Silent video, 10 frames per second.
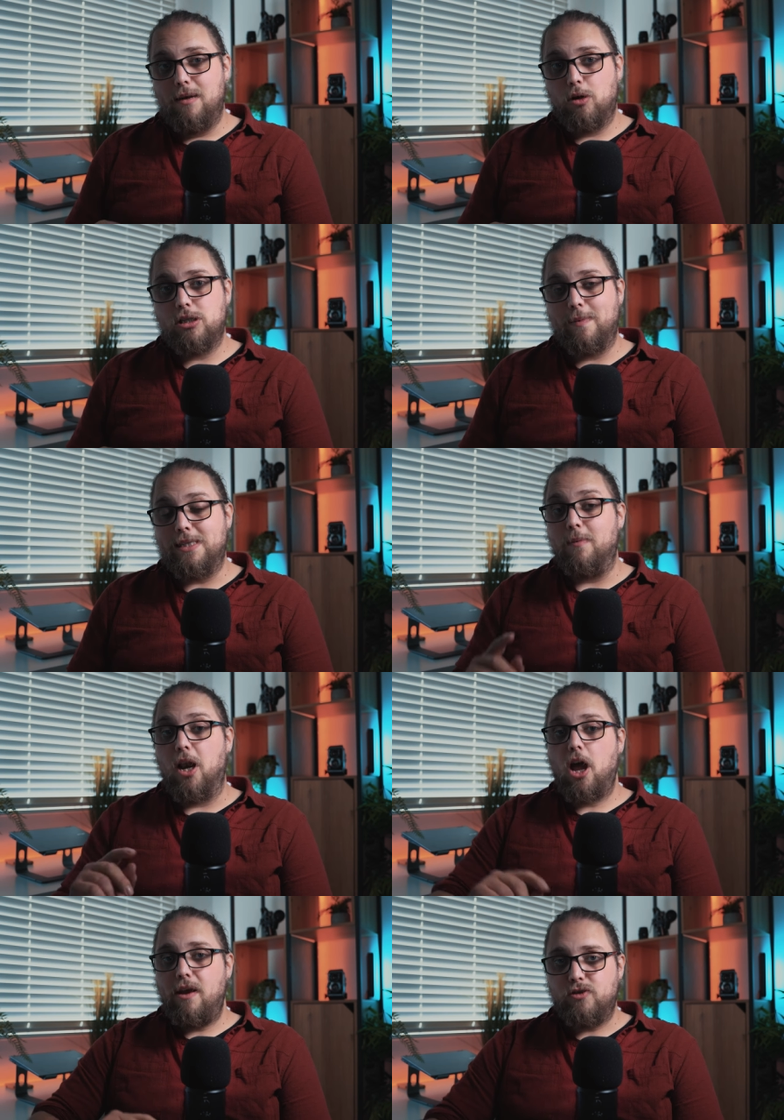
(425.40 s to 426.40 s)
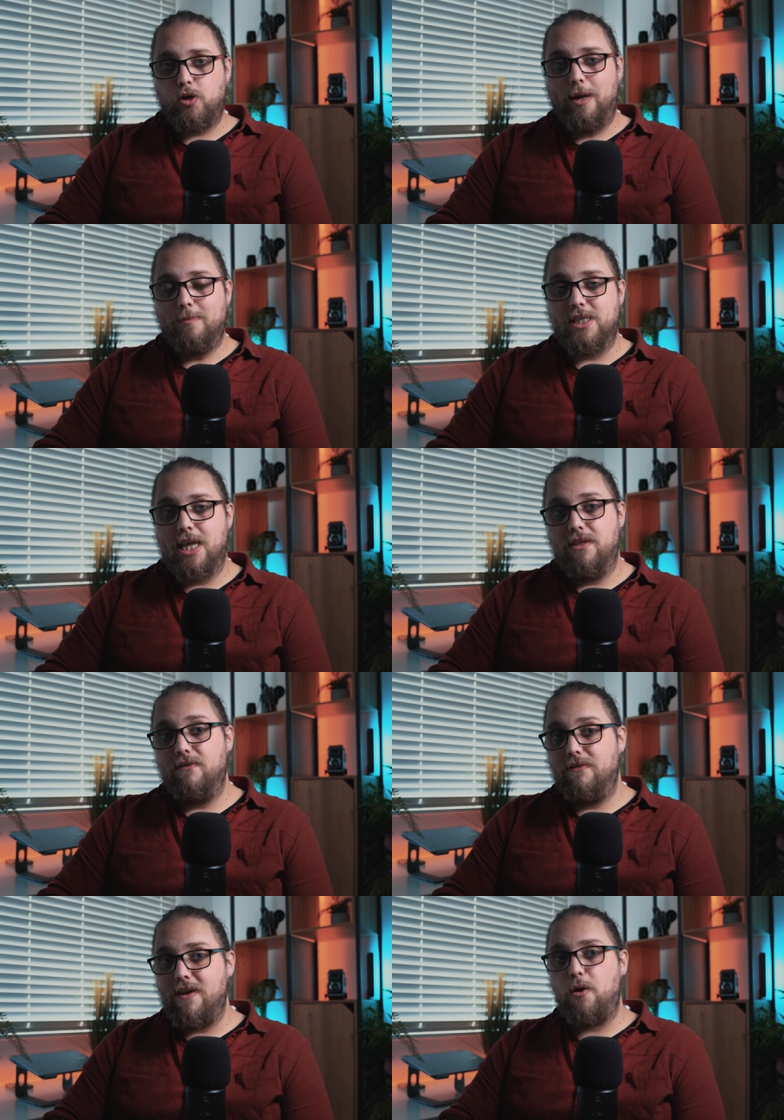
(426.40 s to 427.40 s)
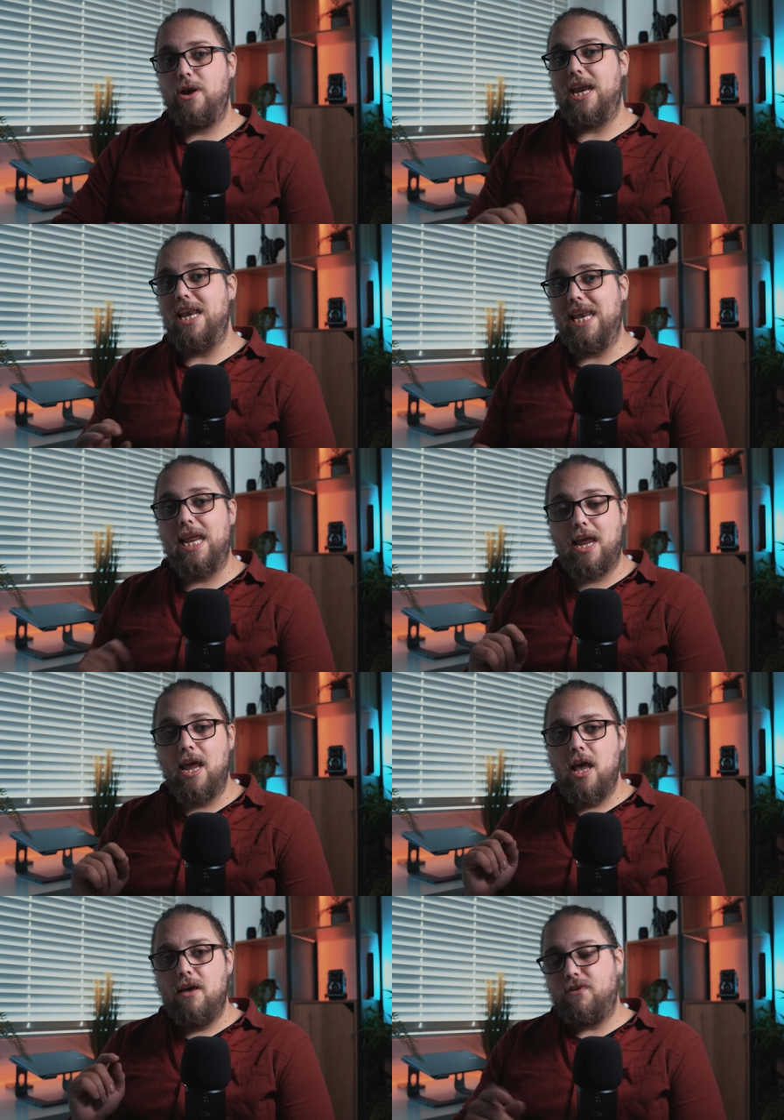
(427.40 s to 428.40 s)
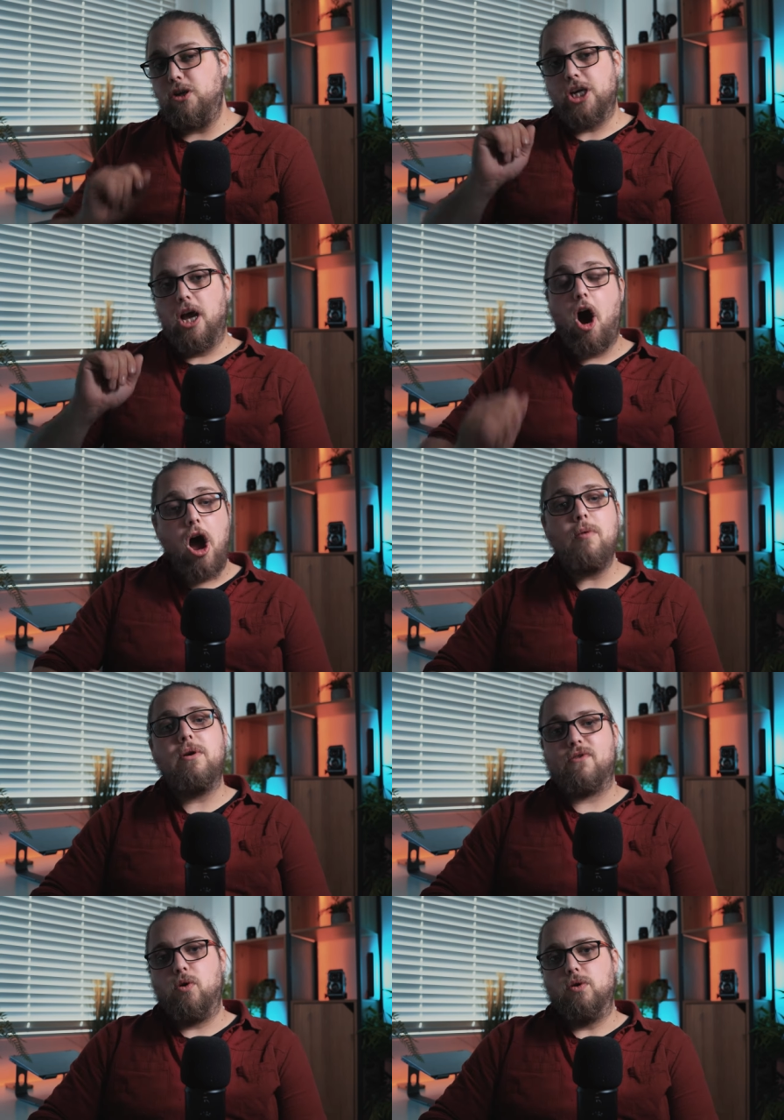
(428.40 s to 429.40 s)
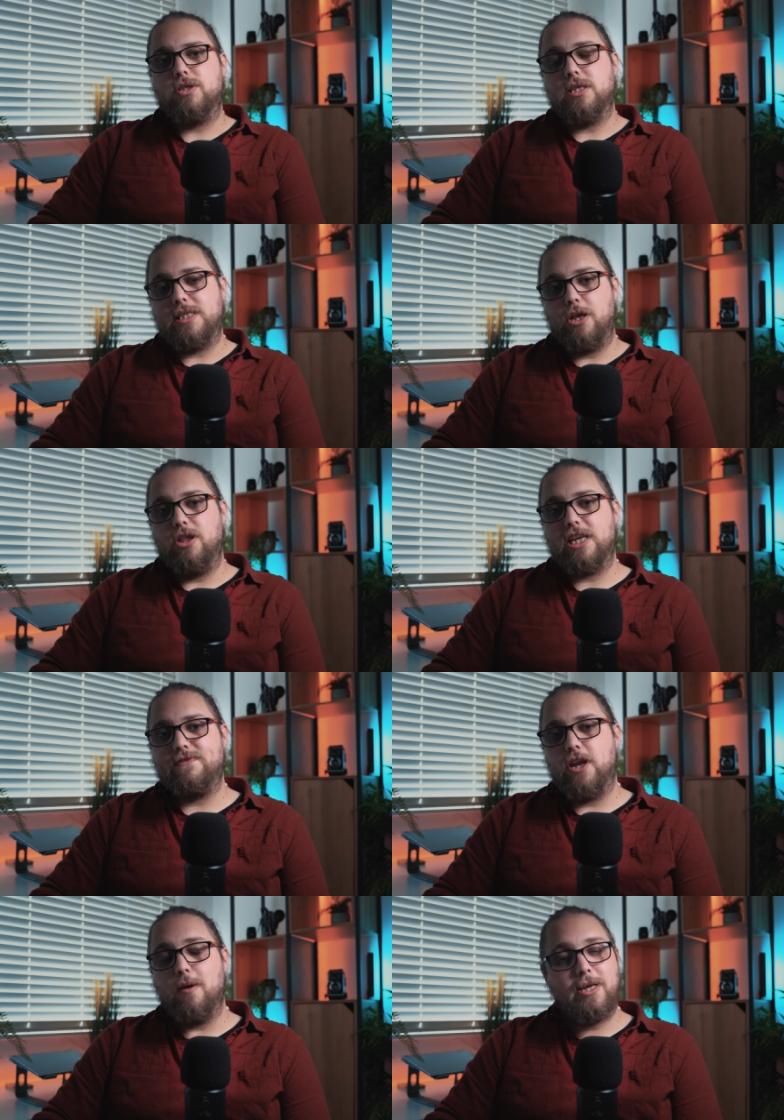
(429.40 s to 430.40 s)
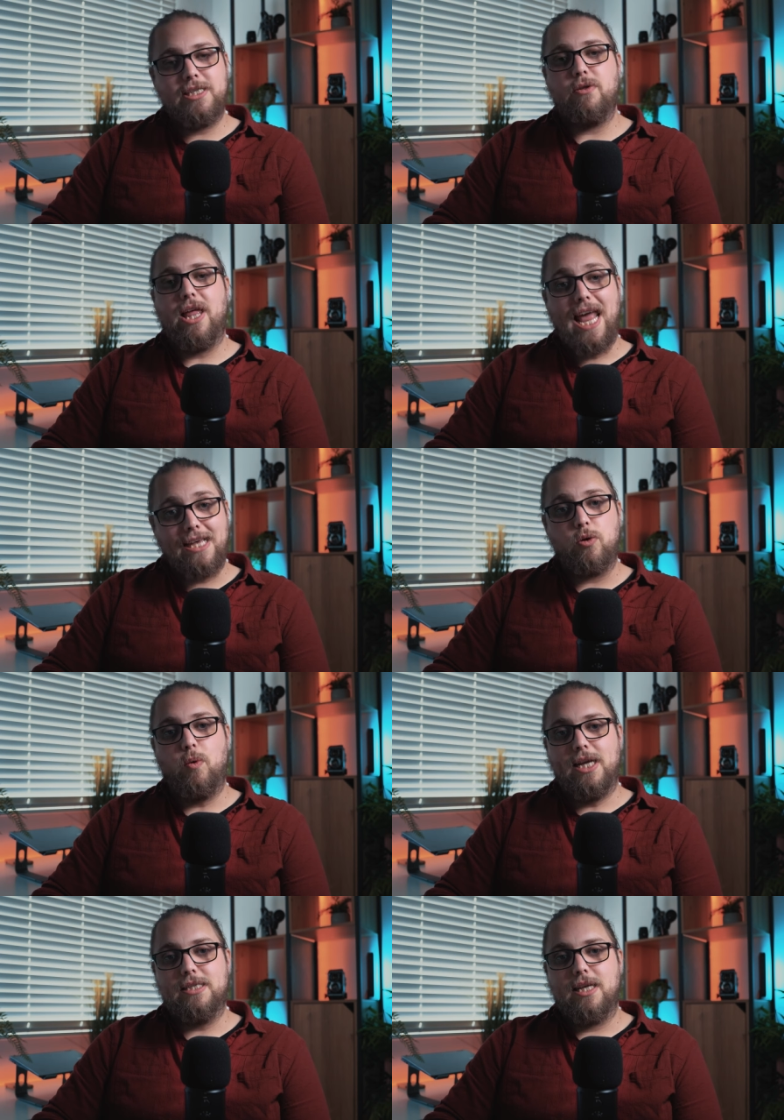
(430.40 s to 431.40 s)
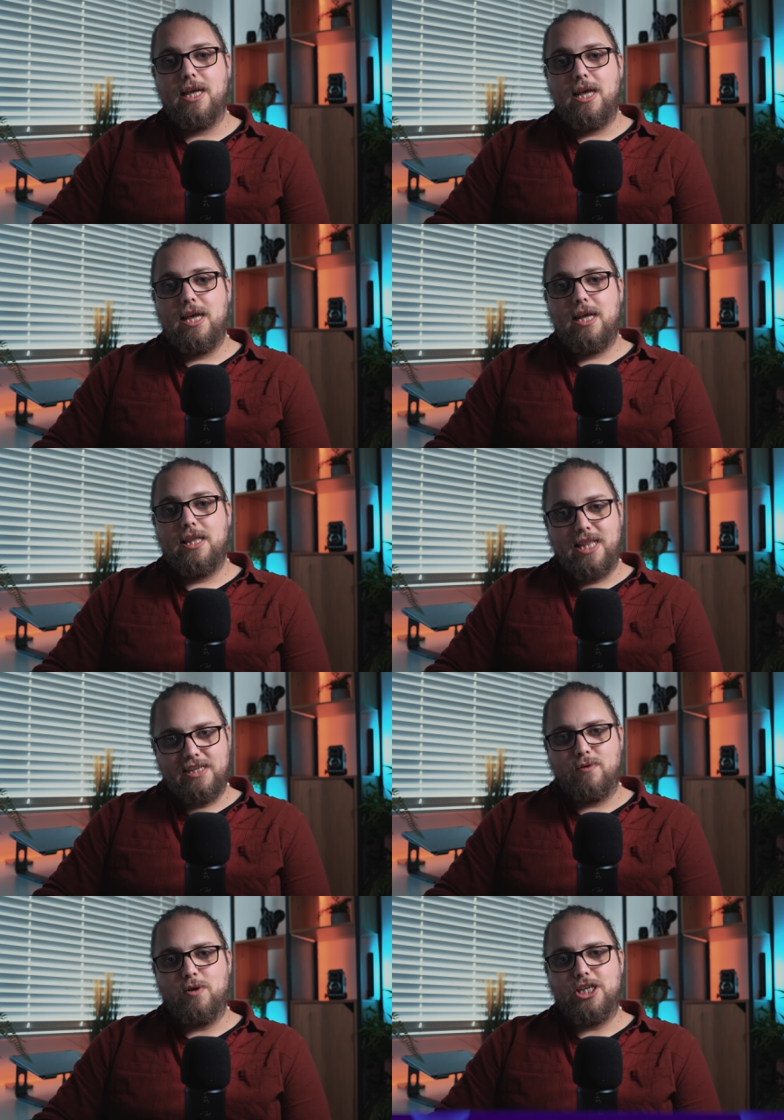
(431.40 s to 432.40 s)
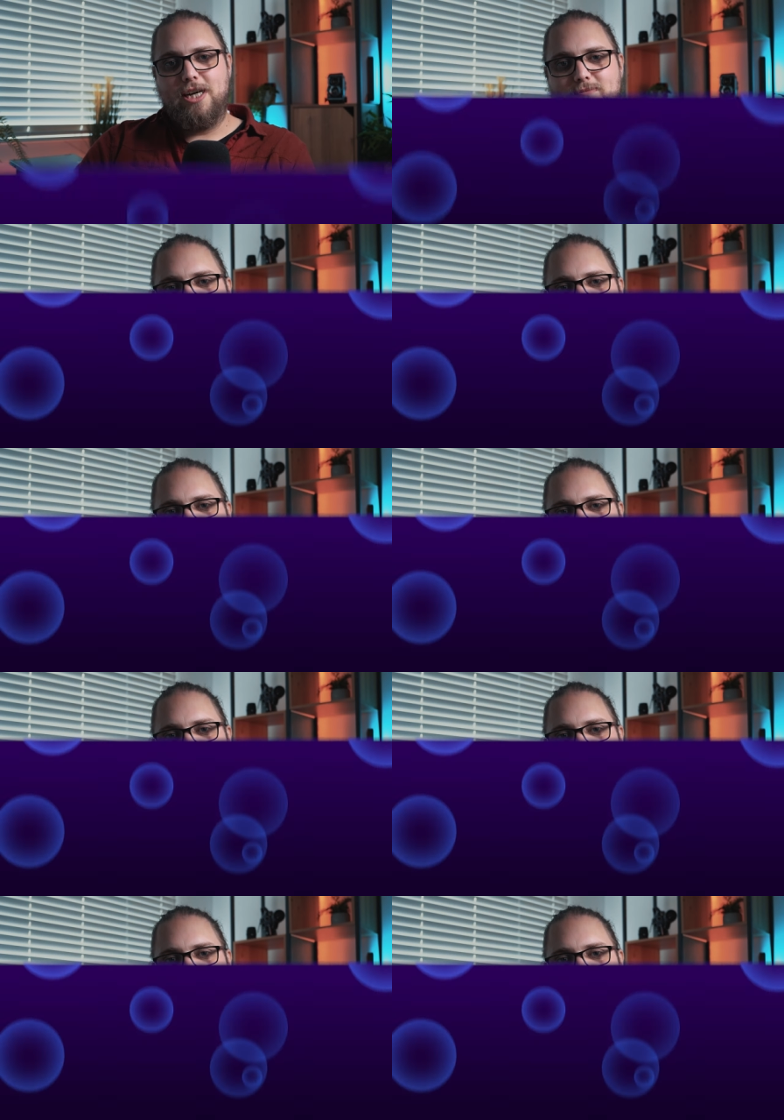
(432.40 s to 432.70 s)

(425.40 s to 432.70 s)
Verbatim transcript: possibly some live streams in the very near future. I will, of course, see you in the next video. But until then, as always, thanks for watching.